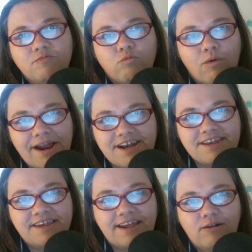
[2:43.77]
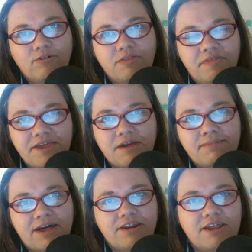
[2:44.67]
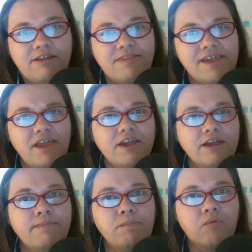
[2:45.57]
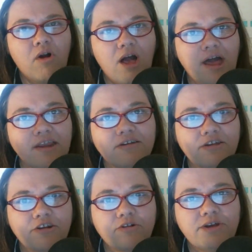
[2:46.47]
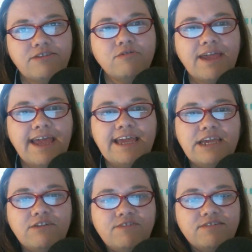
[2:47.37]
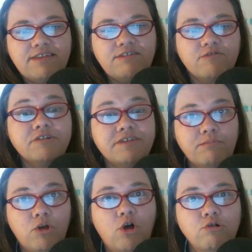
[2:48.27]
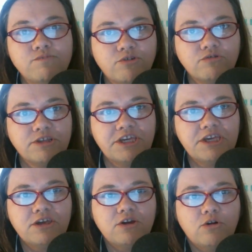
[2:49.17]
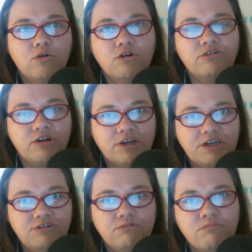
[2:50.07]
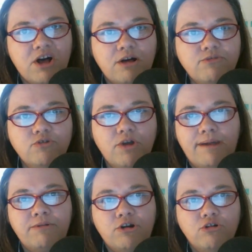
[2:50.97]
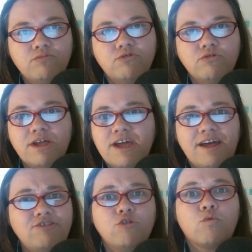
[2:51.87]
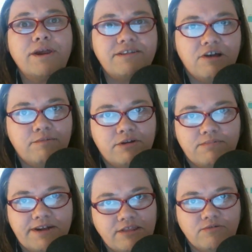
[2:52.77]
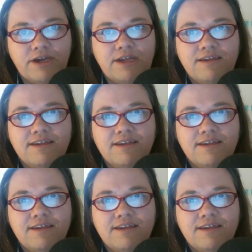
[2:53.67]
write it down, think about it, and think it can be broad. You know, it's okay if it's like, for example, homeschooling or talking to moms who happen to homeschool. That's a great topic, by the way.